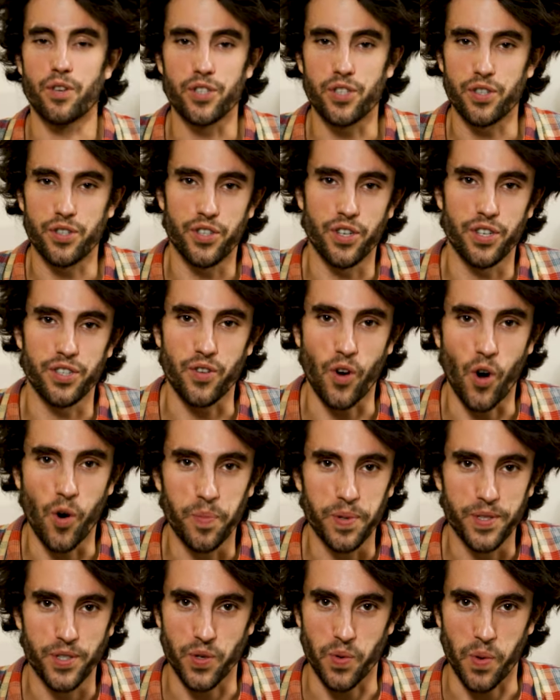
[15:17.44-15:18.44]
also just
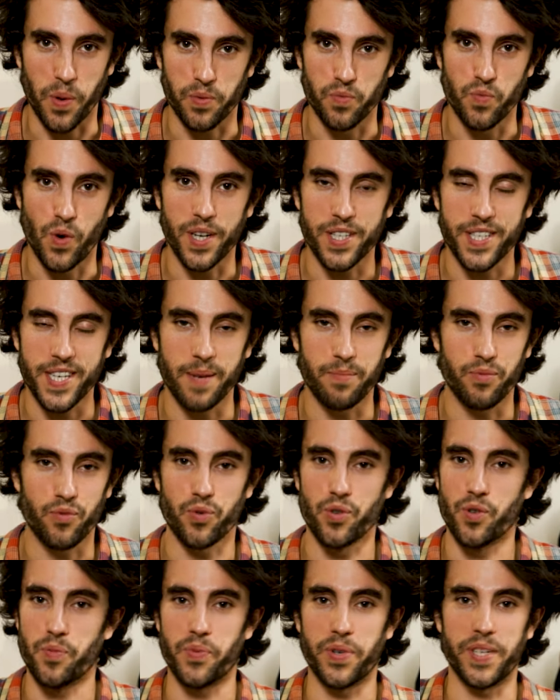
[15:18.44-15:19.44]
open your own WhatsApp
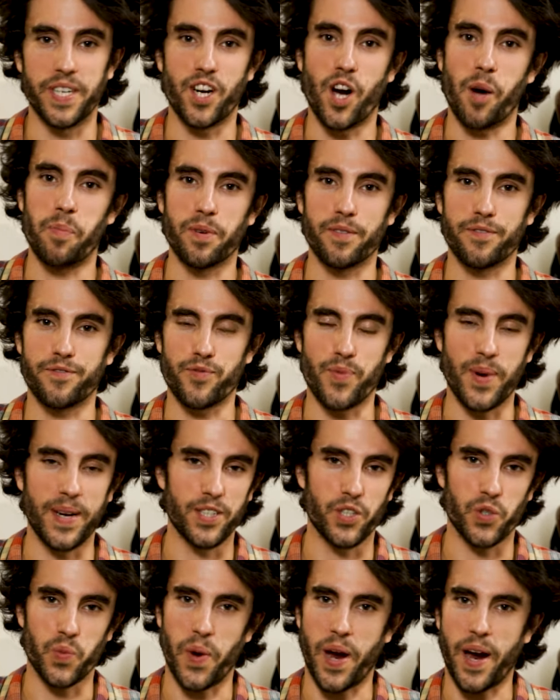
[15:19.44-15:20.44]
group with a couple of
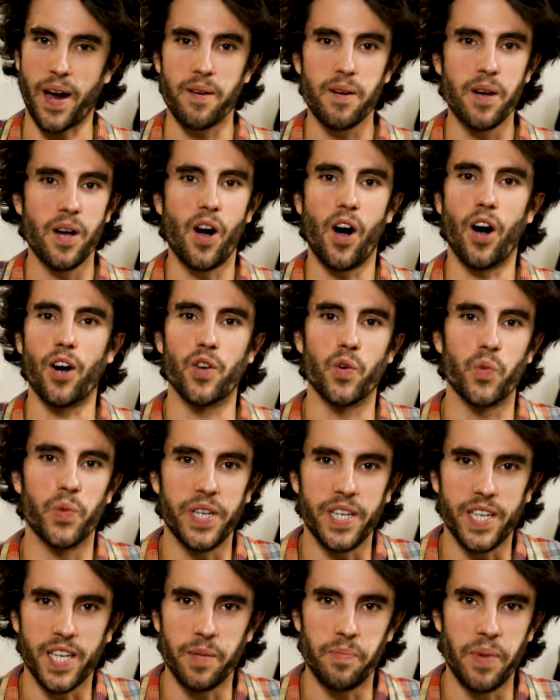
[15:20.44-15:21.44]
friends where on a
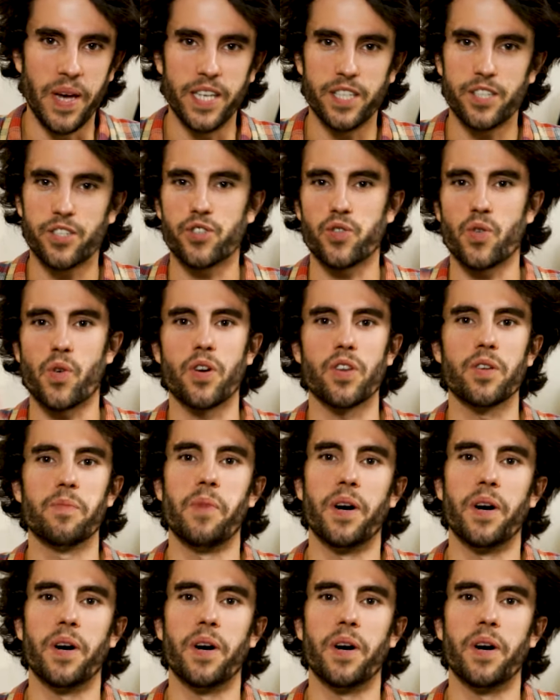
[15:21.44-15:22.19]
weekly basis or on a